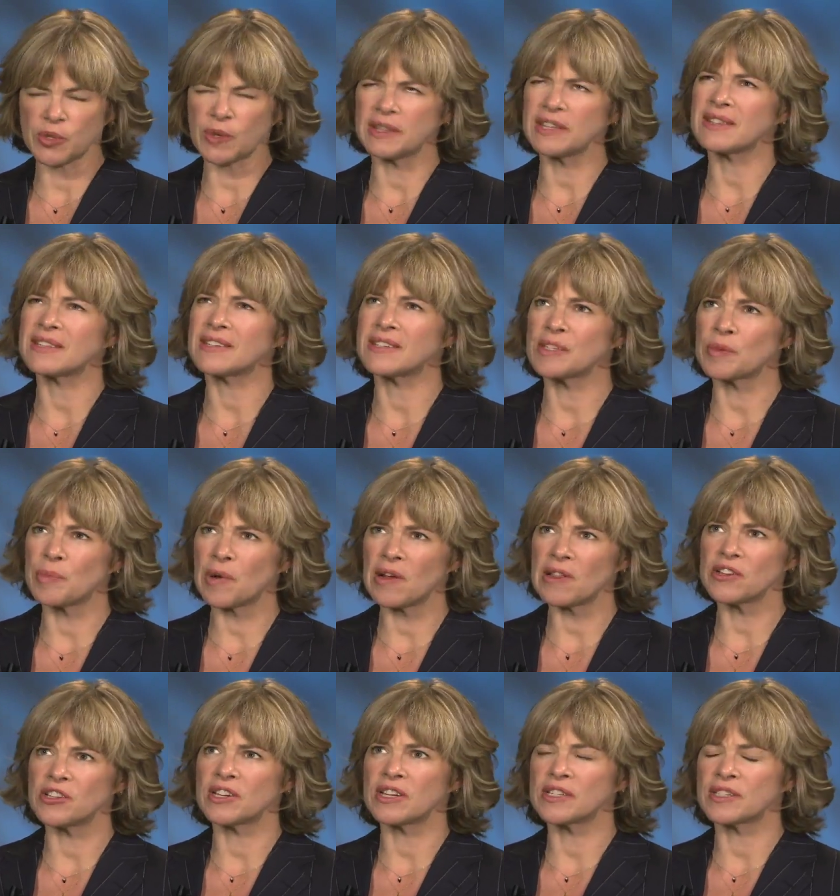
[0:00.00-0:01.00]
So I think this is
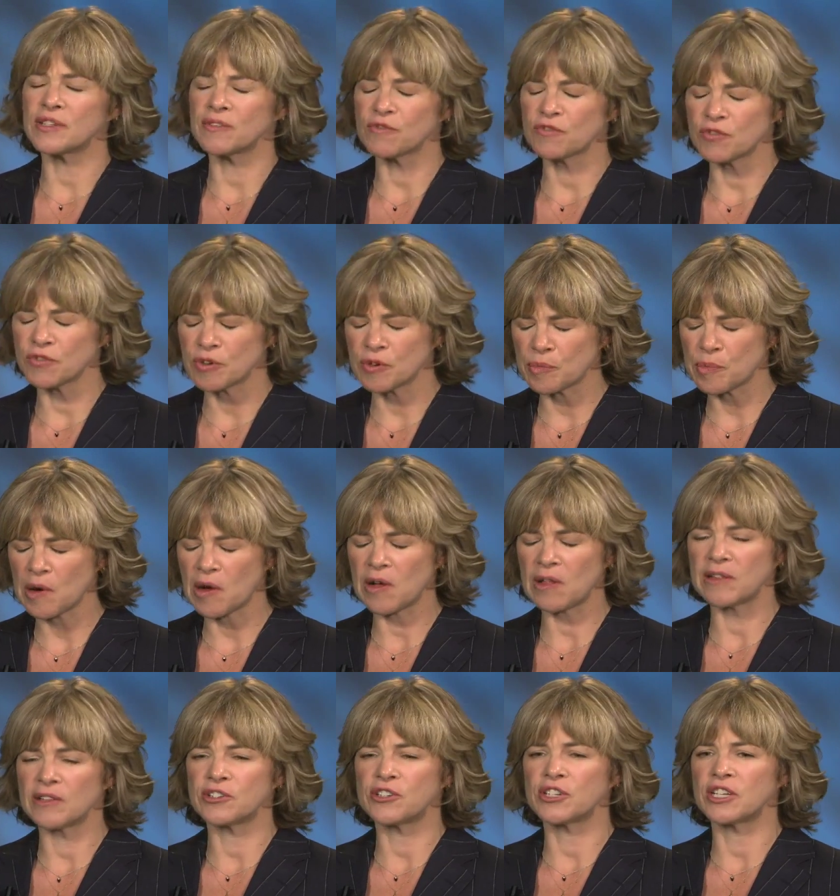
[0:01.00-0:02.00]
apologizing for an
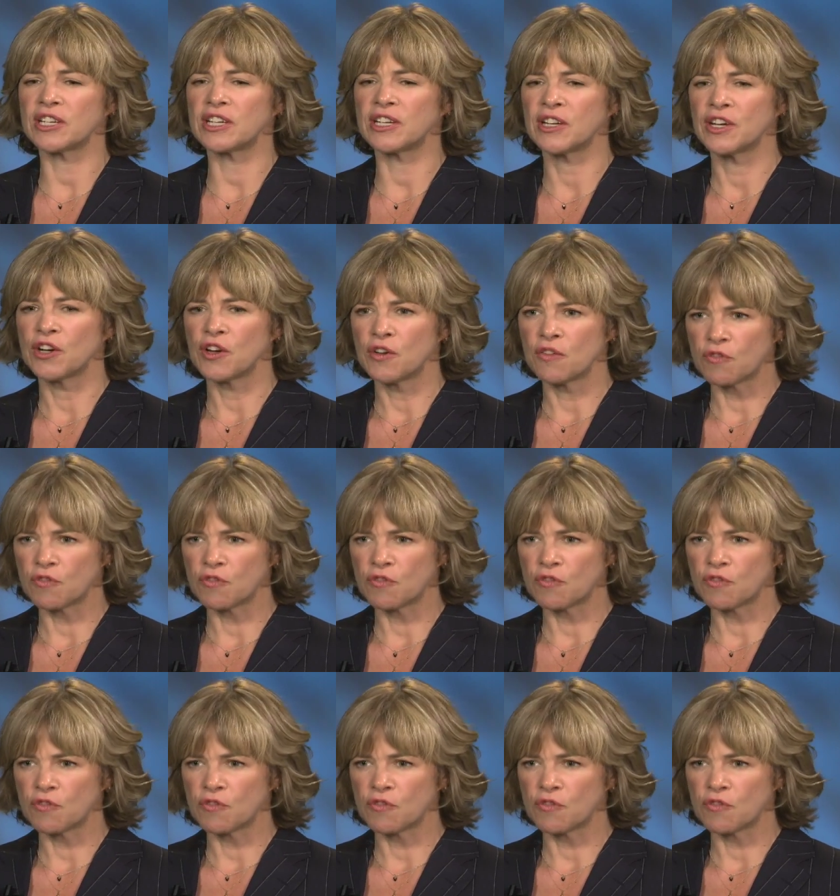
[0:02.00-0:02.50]
apology